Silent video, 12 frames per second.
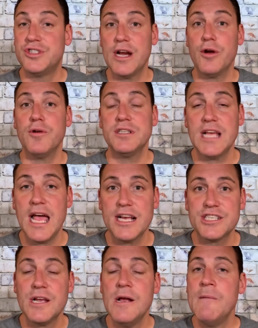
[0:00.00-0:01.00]
terror
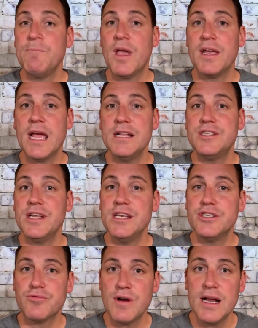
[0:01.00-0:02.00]
attacks against
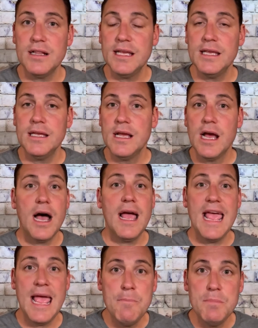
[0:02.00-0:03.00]
Israeli
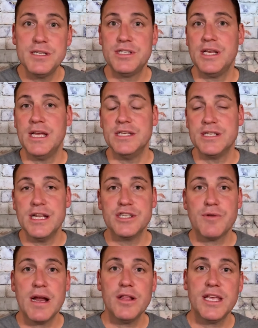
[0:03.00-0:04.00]
embassies and
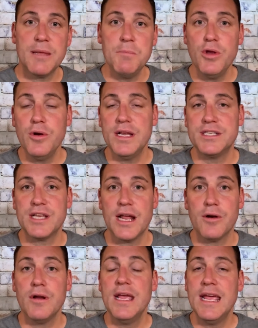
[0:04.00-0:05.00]
Israeli community
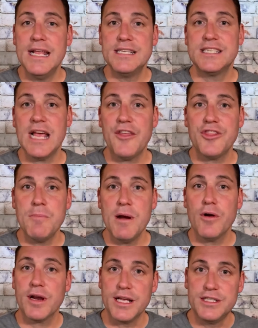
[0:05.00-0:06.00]
center in South
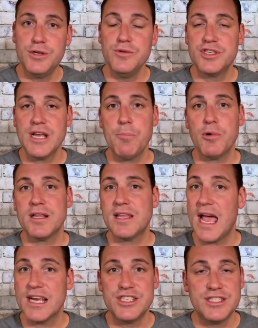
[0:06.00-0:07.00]
America, 2 separate
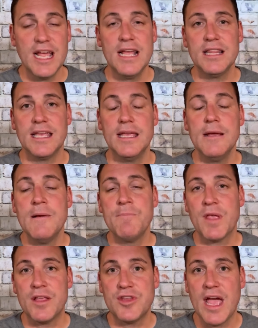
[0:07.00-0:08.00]
attacks, deadly
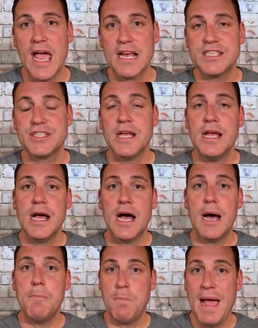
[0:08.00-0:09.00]
attacks
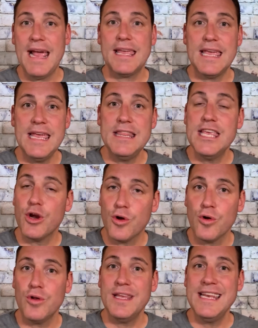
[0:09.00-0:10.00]
back in the
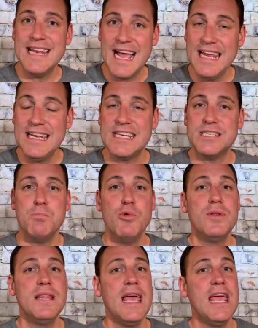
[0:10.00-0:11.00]
early 90s.
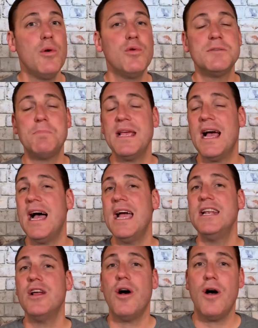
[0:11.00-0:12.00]
Mugneya was
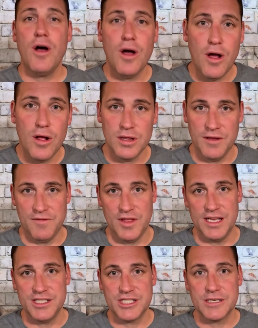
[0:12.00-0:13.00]
behind all of
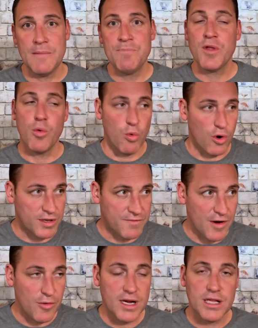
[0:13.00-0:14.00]
this, worked
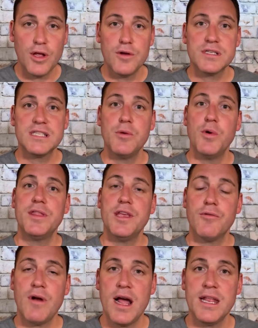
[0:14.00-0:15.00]
very closely with the
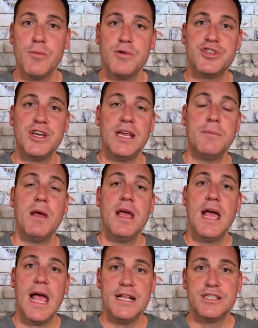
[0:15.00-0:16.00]
Iranian regime
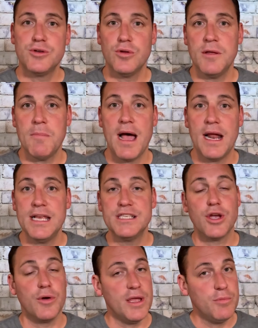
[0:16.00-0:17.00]
and Soleimani,
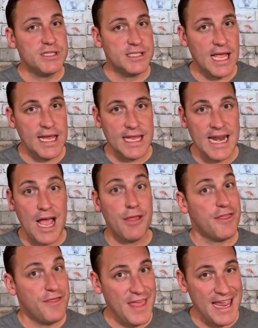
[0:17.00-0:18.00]
so he was taken
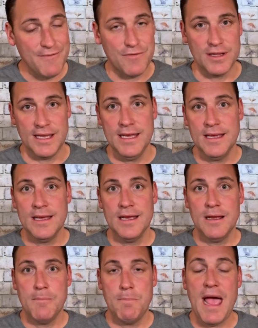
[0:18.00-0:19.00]
out, thankfully,
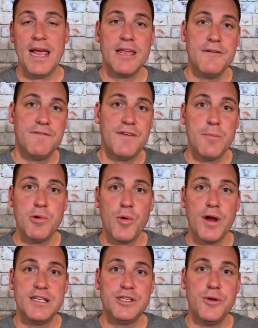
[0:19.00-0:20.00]
back in
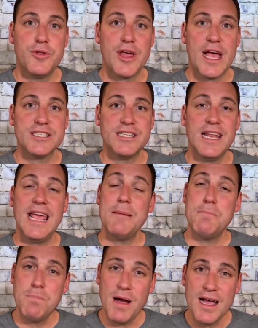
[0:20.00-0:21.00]
February
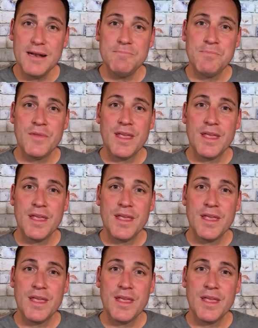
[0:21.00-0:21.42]
2008. But